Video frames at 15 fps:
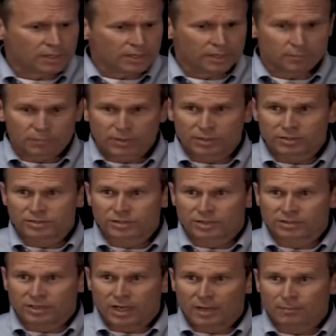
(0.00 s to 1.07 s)
It appears
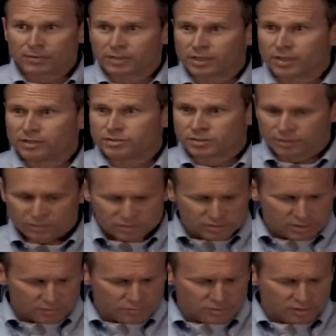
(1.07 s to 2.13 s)
that the application of the
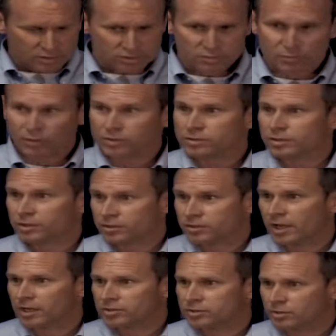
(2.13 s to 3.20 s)
subsea dispersant is
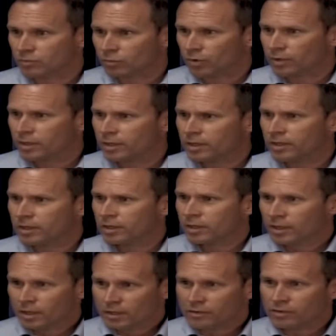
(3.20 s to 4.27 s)
actually working.
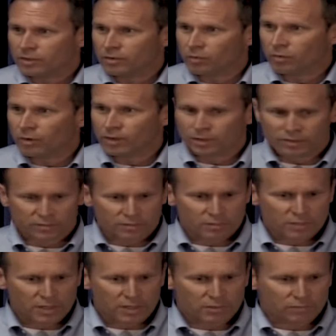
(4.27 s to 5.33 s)
The oil in the
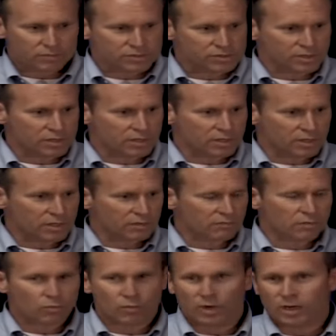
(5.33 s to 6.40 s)
immediate vicinity
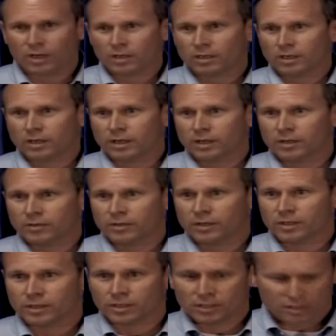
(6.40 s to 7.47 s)
of the well and
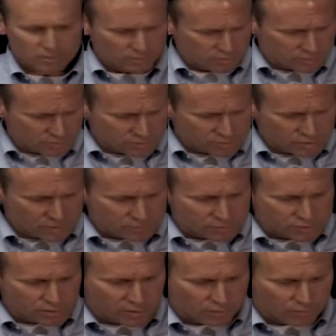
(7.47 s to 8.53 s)
the
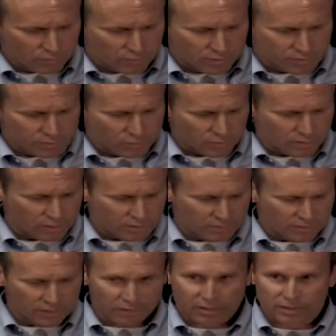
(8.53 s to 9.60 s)
ships and rigs working in
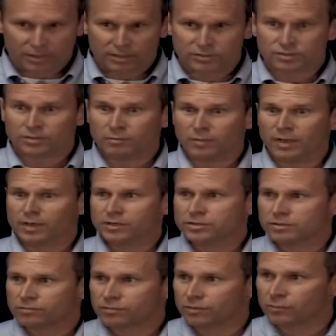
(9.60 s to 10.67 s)
the area is
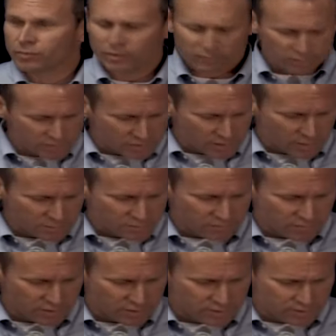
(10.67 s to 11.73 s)
diminished from previous
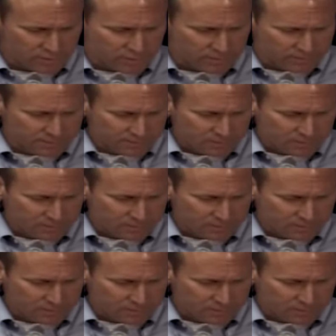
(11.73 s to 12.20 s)
observations.